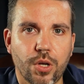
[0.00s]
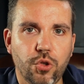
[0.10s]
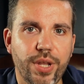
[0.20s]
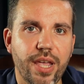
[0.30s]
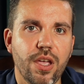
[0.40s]

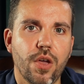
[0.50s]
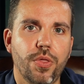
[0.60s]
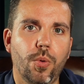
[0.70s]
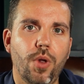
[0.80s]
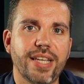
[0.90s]
Today,
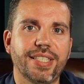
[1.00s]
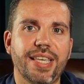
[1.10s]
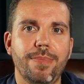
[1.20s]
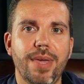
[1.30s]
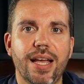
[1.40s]
the Rolex
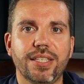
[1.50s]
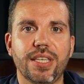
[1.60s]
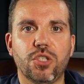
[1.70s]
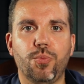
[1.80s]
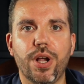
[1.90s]
King
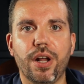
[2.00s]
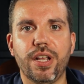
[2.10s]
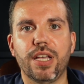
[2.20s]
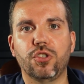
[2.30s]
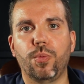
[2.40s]
Midas is
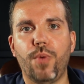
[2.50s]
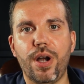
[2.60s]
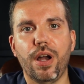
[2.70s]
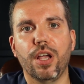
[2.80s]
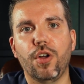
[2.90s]
regarded as a
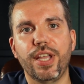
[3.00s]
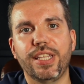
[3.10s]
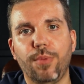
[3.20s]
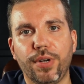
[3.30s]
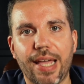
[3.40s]
rare and
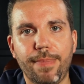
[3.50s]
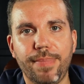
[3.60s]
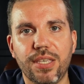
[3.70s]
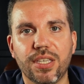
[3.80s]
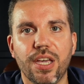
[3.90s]
collectible
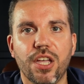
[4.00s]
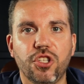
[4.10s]
timepiece,